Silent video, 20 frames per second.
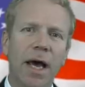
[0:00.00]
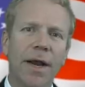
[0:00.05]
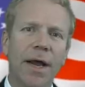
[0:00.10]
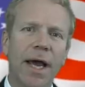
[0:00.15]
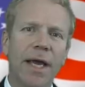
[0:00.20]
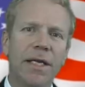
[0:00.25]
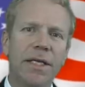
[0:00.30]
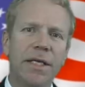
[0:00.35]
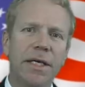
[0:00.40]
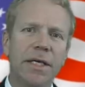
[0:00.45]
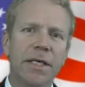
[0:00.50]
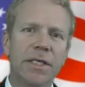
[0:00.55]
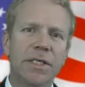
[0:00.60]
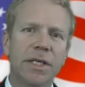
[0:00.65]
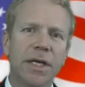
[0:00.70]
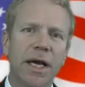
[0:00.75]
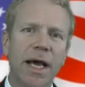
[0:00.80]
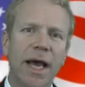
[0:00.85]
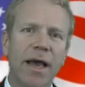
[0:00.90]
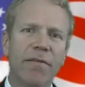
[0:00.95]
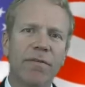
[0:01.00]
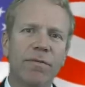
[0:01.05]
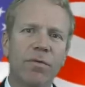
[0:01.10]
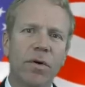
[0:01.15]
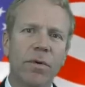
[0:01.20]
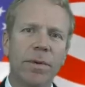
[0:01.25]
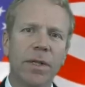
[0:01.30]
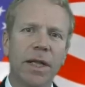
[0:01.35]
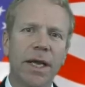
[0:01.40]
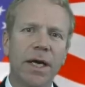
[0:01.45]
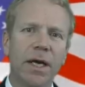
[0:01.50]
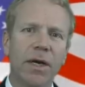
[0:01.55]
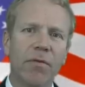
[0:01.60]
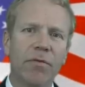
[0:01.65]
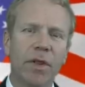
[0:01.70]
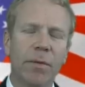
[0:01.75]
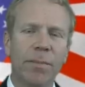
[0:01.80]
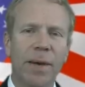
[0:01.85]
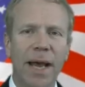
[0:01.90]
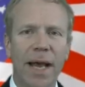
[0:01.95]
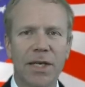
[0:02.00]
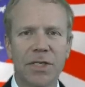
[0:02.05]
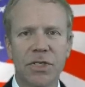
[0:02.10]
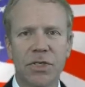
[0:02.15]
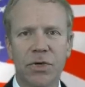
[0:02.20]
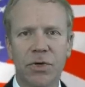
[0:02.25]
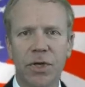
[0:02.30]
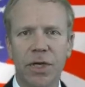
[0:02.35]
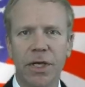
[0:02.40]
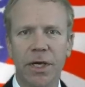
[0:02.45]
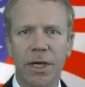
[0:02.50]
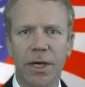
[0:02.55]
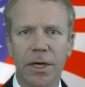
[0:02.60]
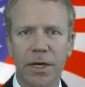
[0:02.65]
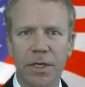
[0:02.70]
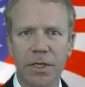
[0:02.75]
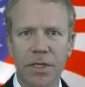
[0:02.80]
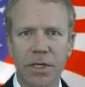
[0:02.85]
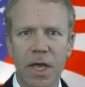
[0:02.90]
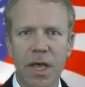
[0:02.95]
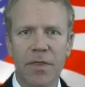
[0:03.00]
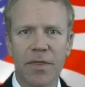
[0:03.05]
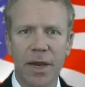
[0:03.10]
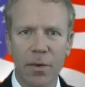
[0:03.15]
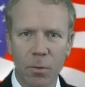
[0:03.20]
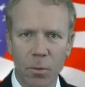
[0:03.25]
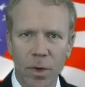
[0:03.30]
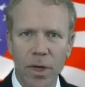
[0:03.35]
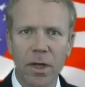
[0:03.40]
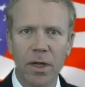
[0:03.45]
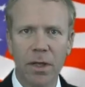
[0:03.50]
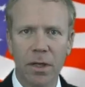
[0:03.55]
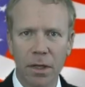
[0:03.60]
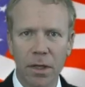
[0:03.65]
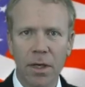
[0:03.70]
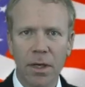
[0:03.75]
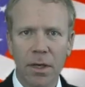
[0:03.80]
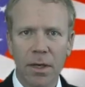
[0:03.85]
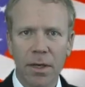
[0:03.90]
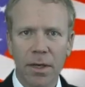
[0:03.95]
on ideas that I have formulated over the past 30 years that will,